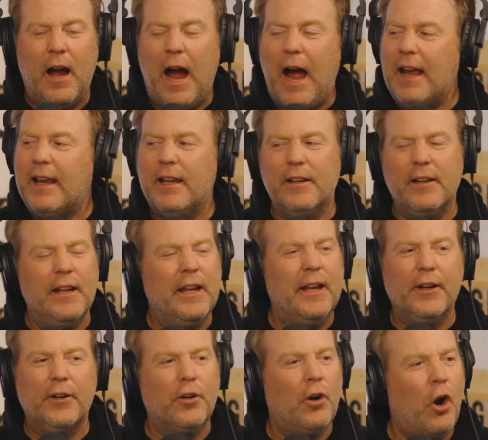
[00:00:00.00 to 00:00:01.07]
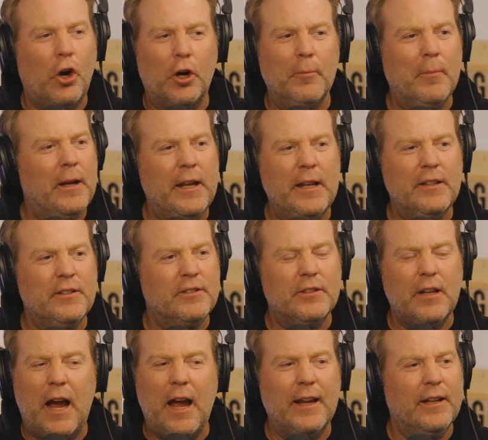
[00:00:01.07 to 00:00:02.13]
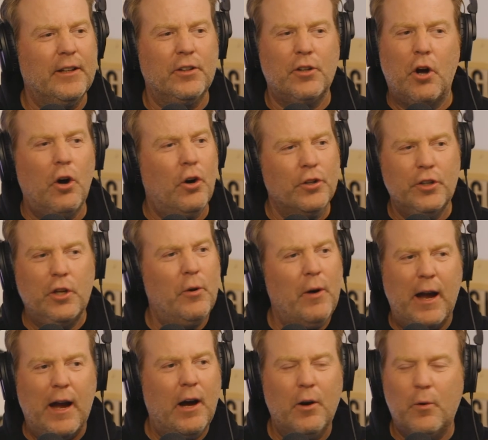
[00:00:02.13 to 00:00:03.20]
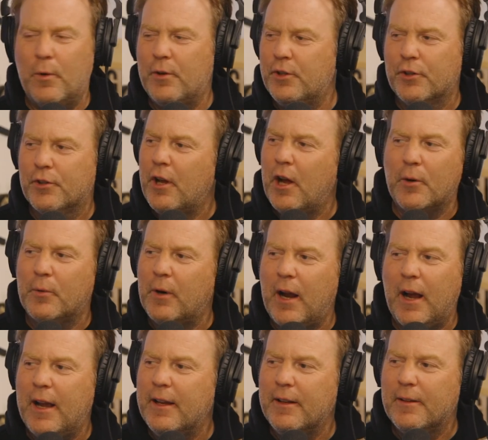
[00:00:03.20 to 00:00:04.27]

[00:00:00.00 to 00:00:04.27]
I can hear harmonies. I can call you out when you're not right.